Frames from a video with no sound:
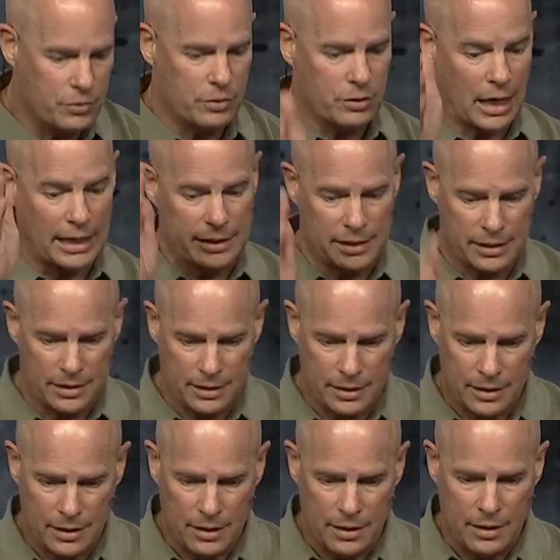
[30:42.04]
Christ.
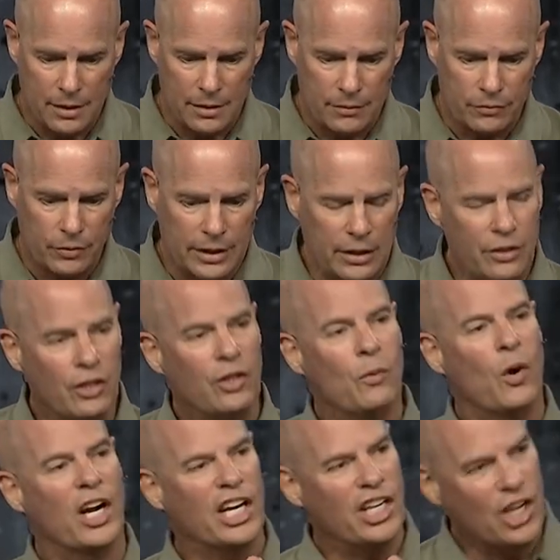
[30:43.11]
Friend, do you
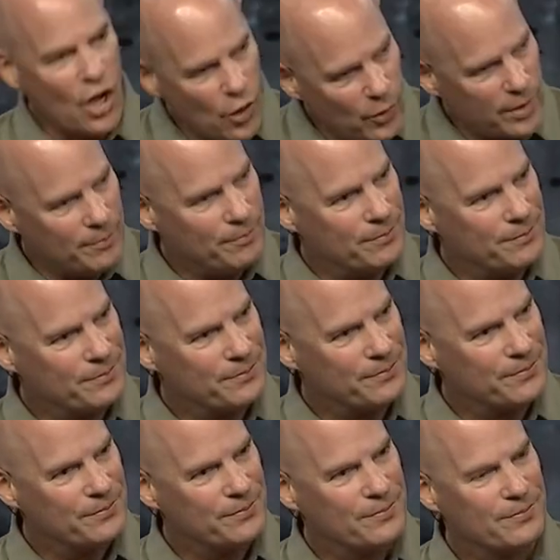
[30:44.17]
want to know Him?
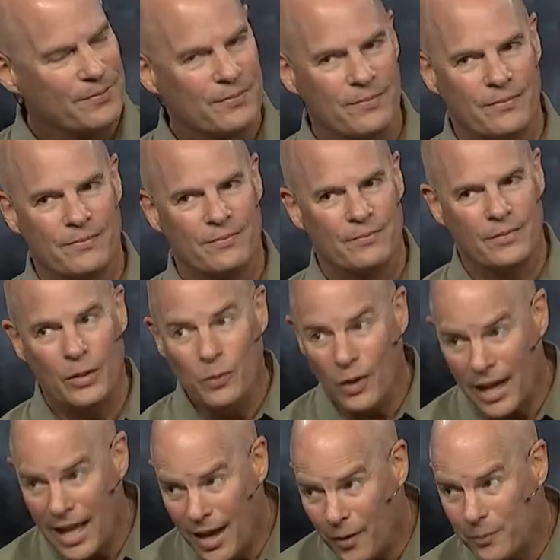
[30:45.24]
We want
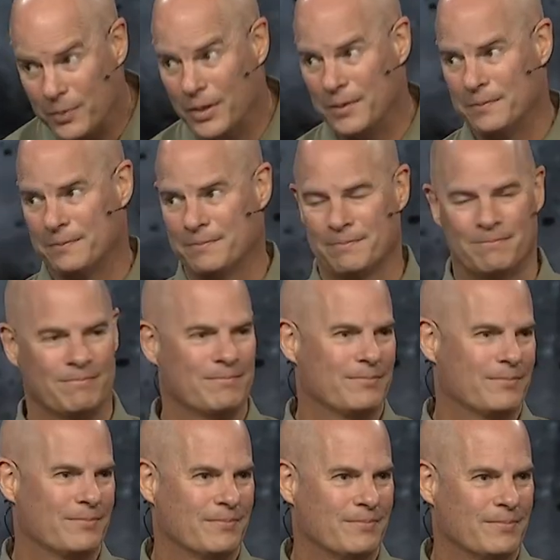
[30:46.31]
to help you.
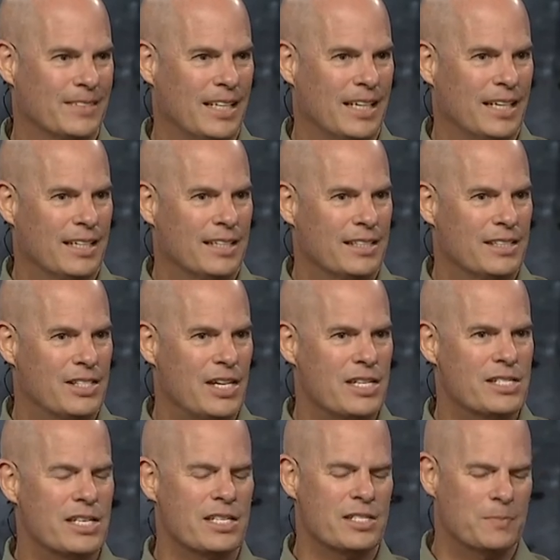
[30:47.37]

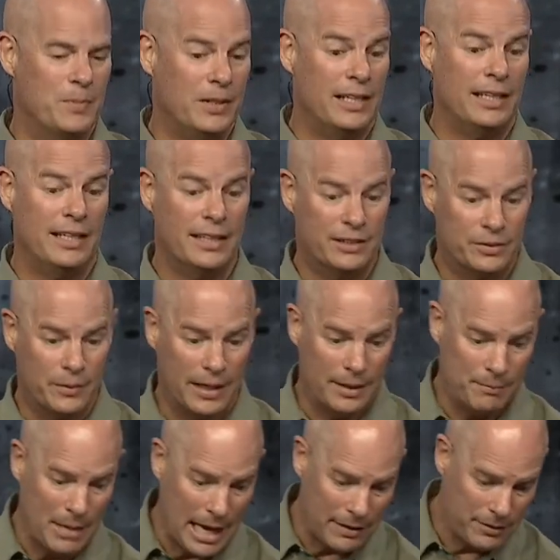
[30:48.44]
Jesus put it this way
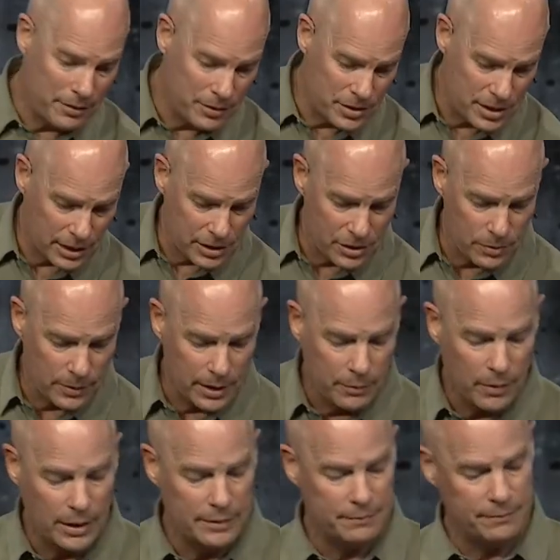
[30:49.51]
Matthew 6
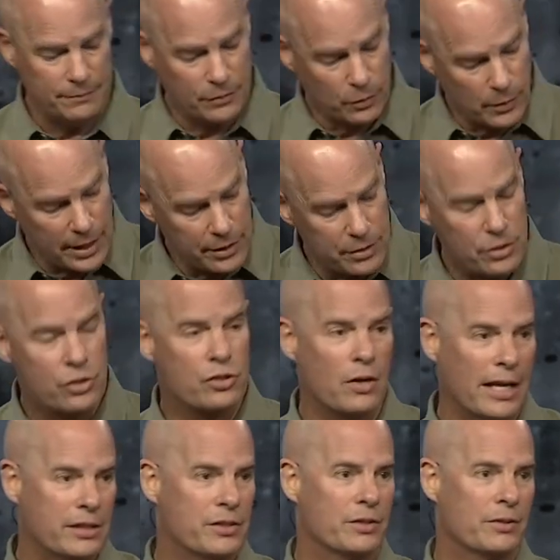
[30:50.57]
21, for where your
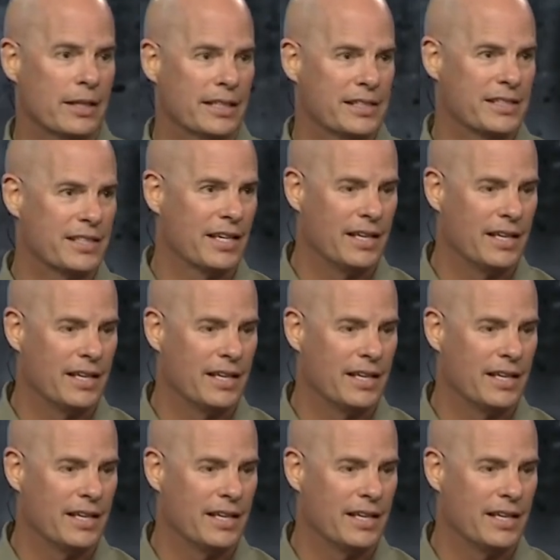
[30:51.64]
treasure is,